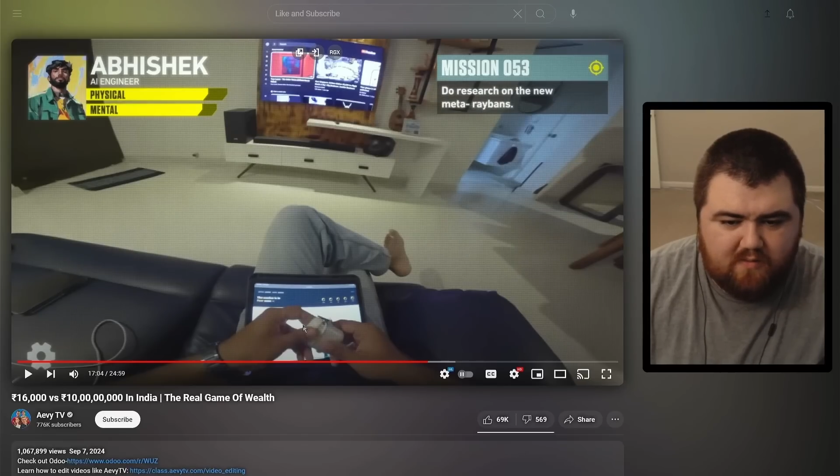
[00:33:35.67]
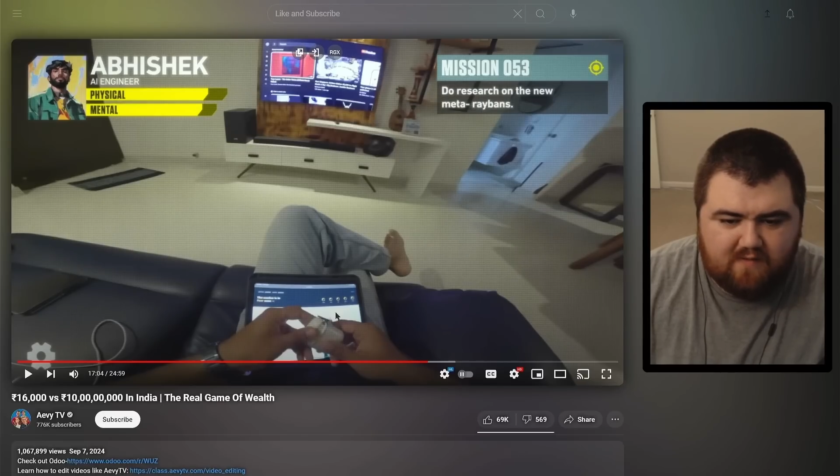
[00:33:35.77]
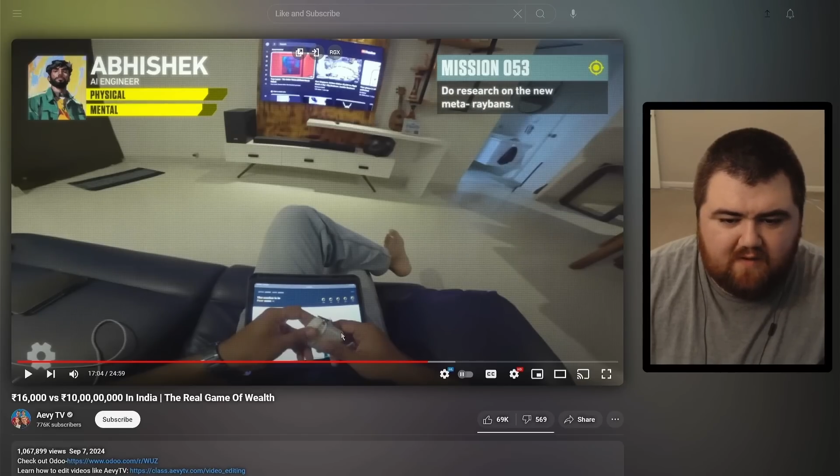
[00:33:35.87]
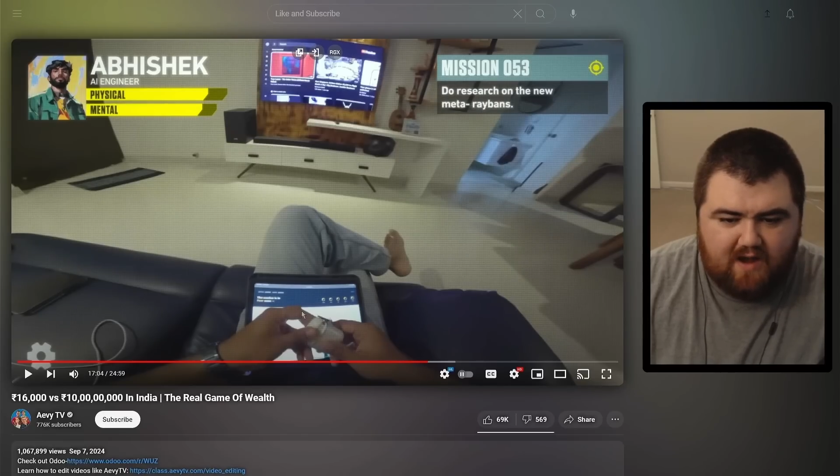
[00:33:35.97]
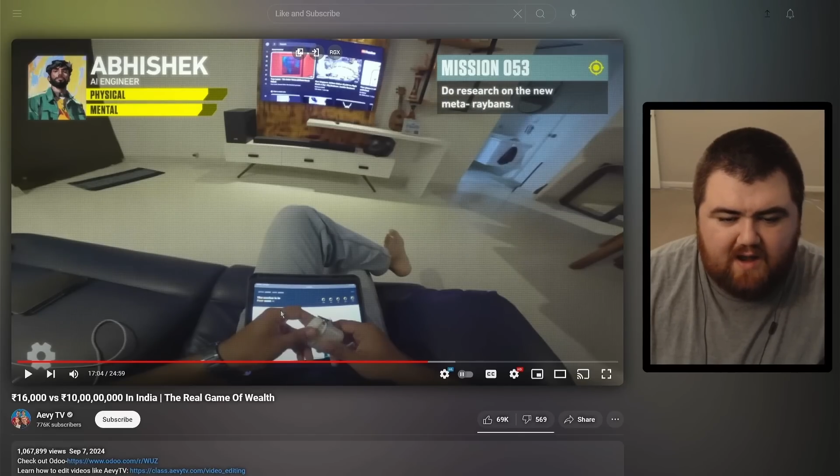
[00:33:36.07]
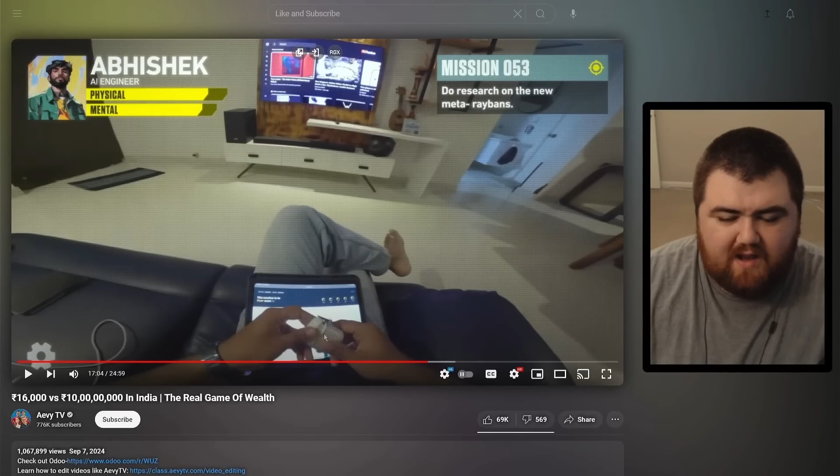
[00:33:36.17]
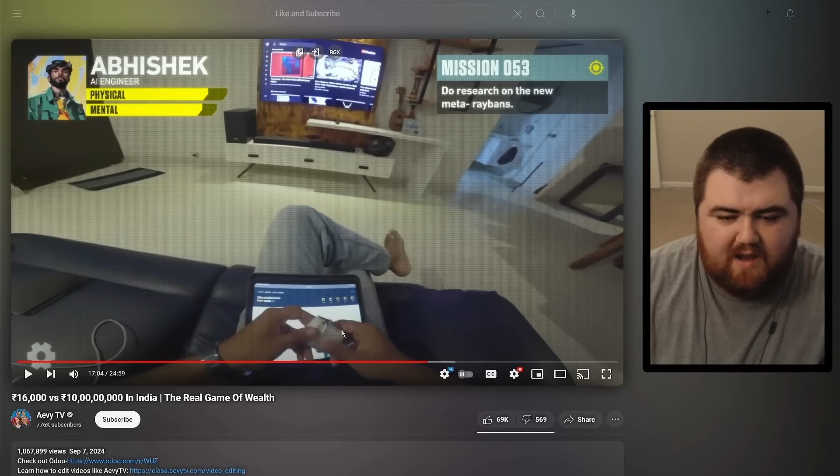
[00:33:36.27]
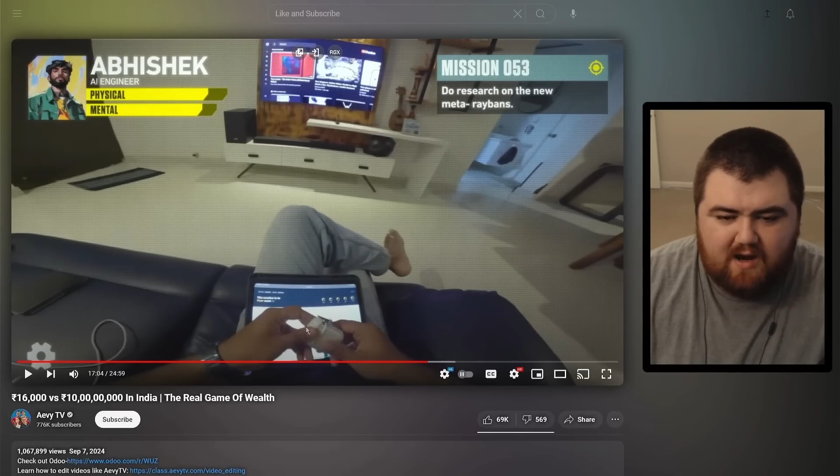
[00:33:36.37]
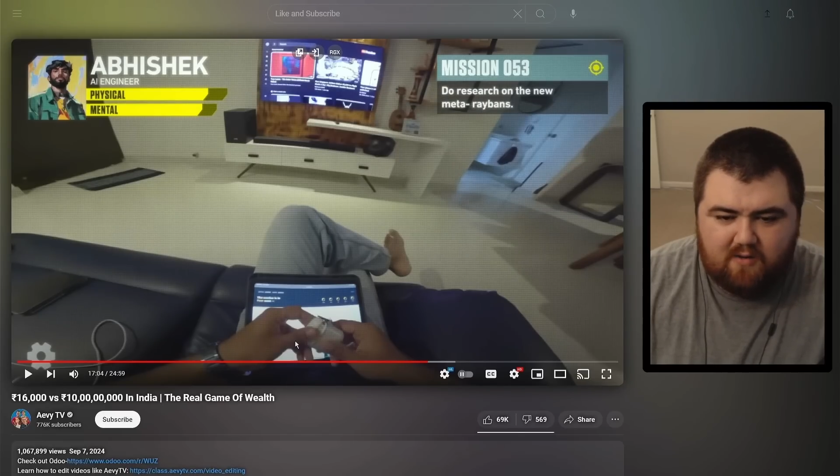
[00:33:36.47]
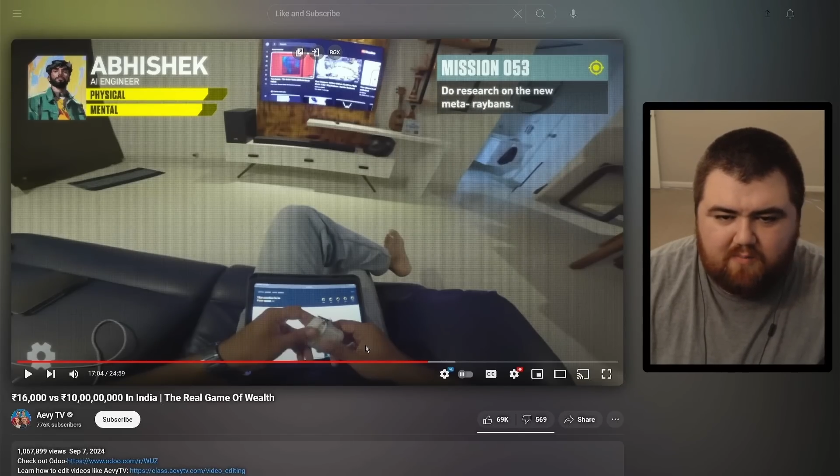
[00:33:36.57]
he's got
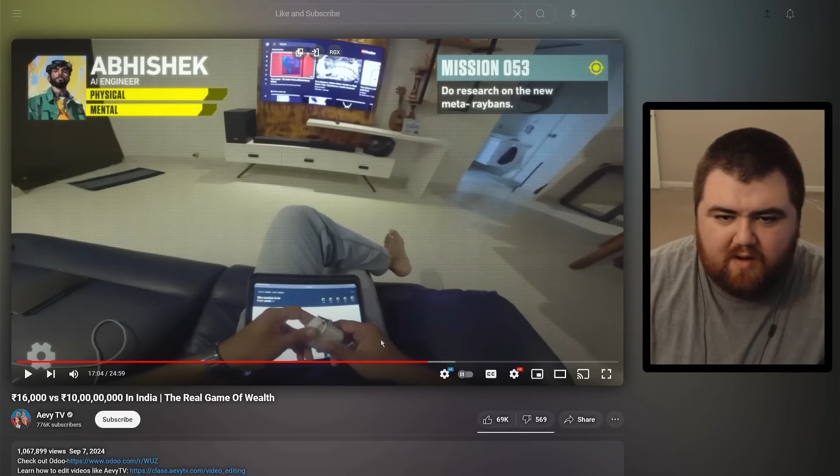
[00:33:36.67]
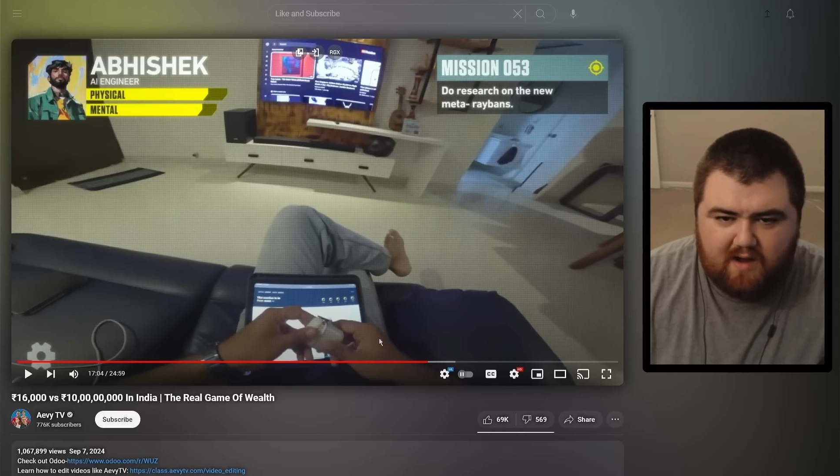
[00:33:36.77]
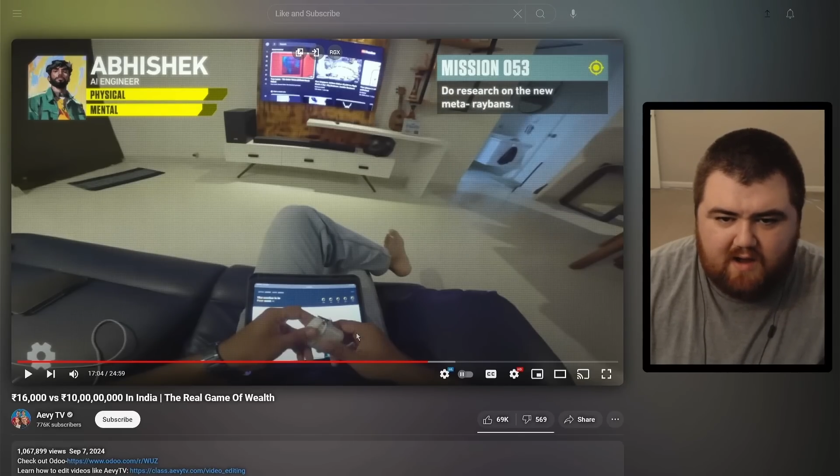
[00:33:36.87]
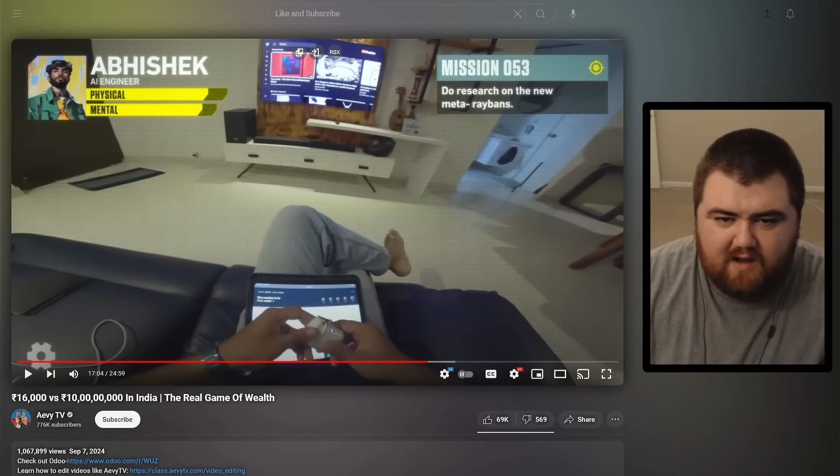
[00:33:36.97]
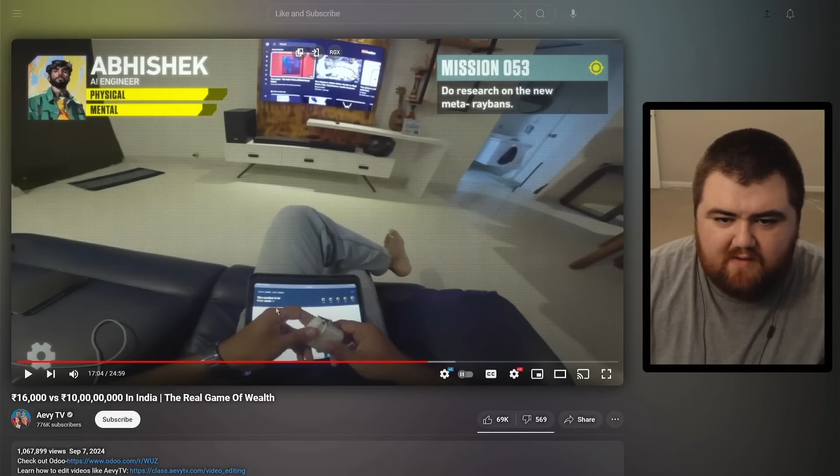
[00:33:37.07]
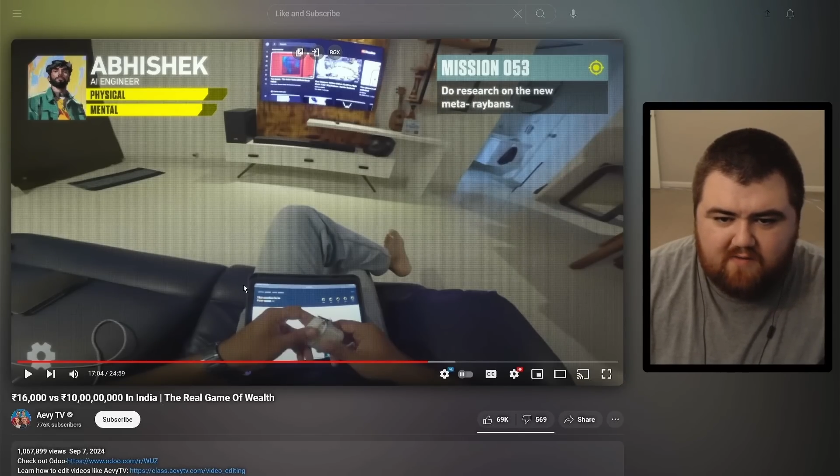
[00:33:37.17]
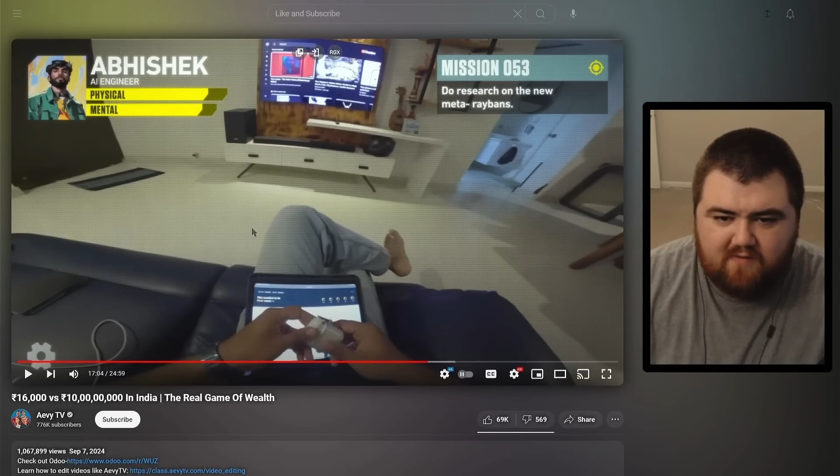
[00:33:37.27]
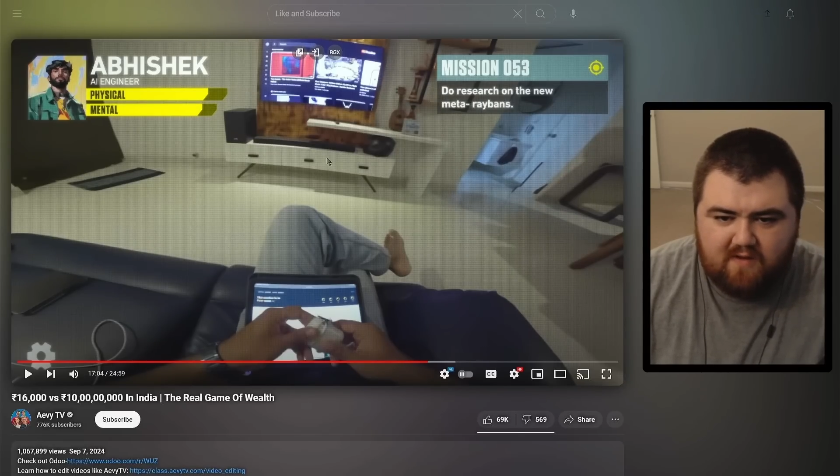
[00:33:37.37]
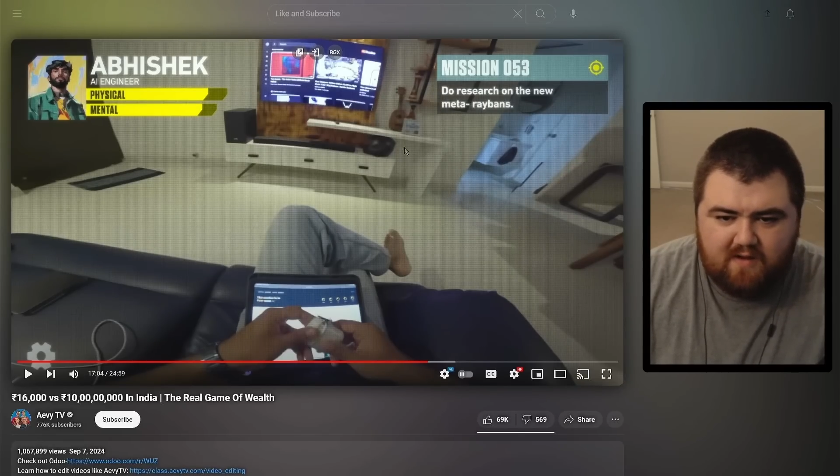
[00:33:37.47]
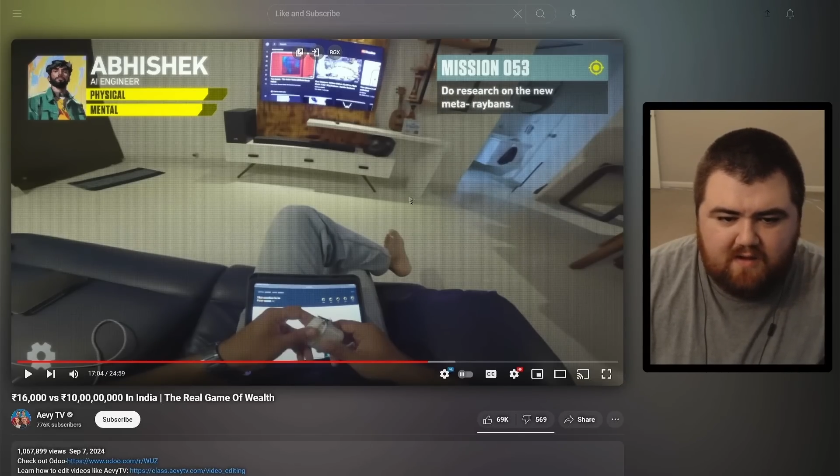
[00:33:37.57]
AirPods,